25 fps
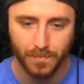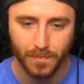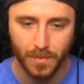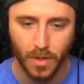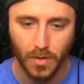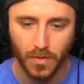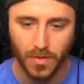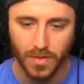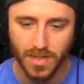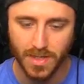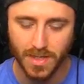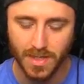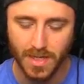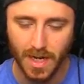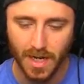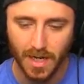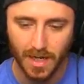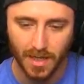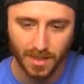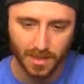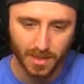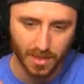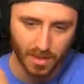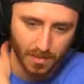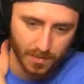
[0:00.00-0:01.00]
No, the sight
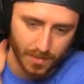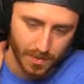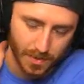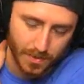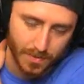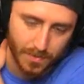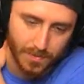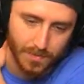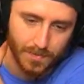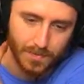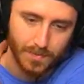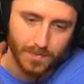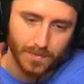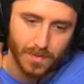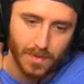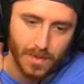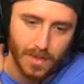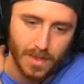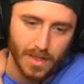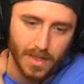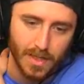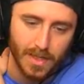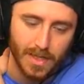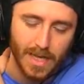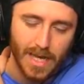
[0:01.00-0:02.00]
oh, talking about. Fuck?
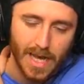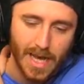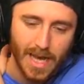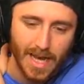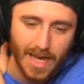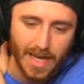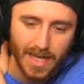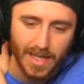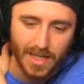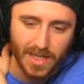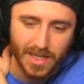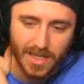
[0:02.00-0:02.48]
Yeah, he